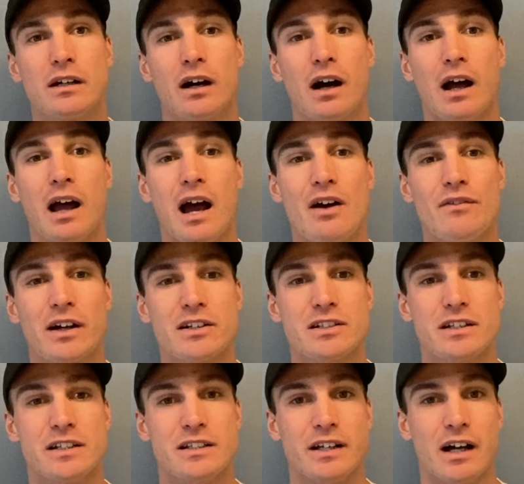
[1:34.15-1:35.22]
I have
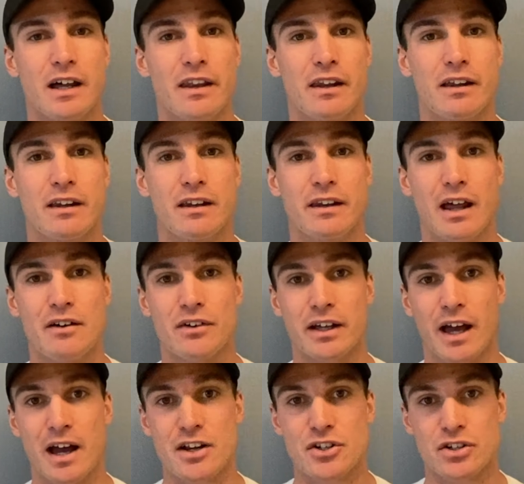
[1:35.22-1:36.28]
actually done
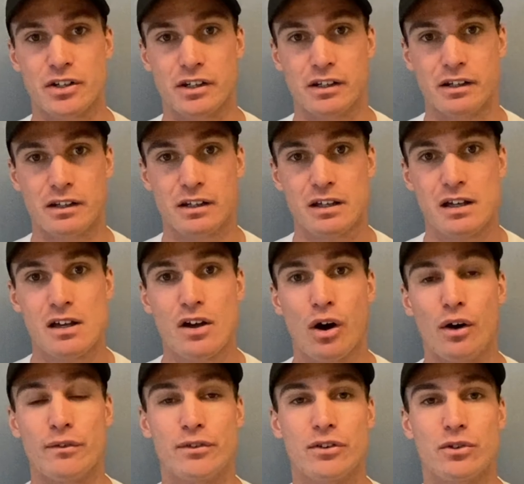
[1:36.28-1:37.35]
navigation
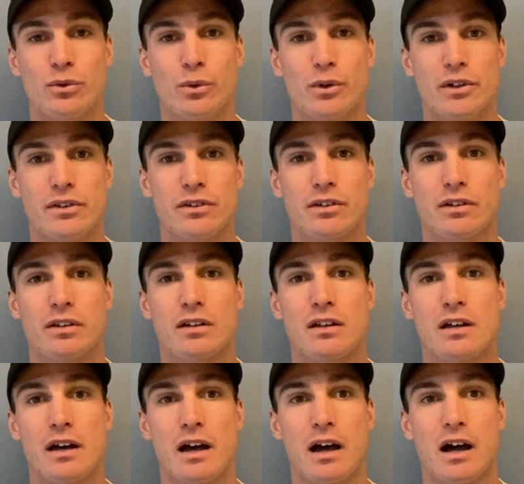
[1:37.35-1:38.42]
of sorts
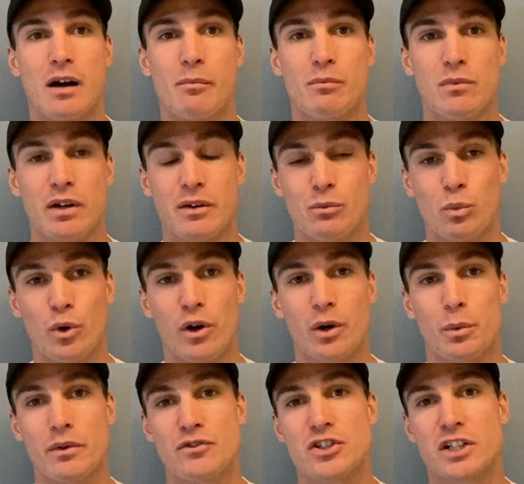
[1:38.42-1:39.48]
and work
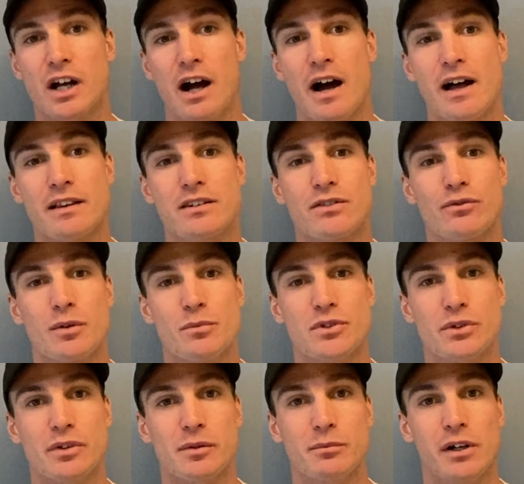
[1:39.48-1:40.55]
with charts from
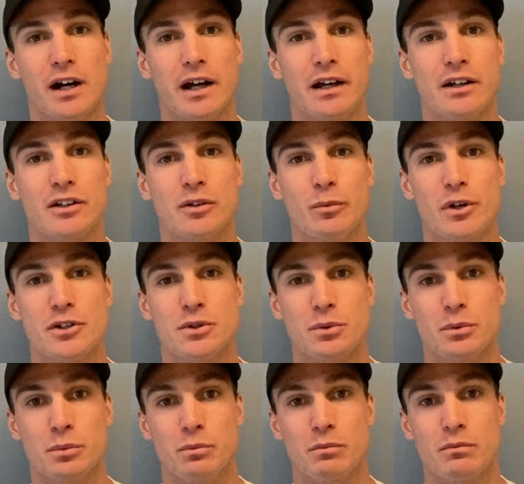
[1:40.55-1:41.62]
doing my commercial
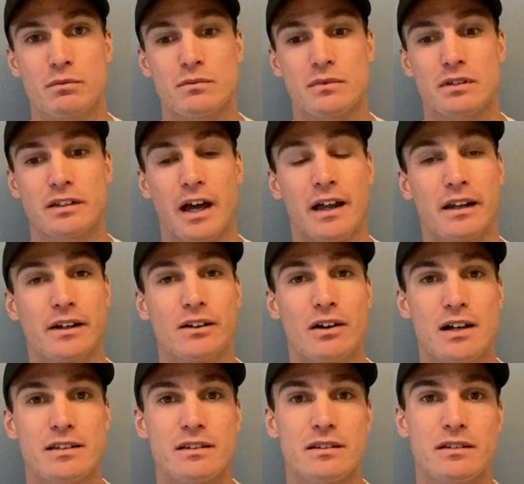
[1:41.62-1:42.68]
sailing
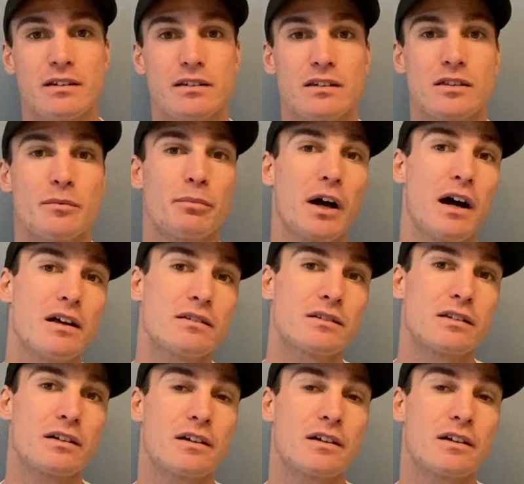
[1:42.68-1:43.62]
licenses in the past.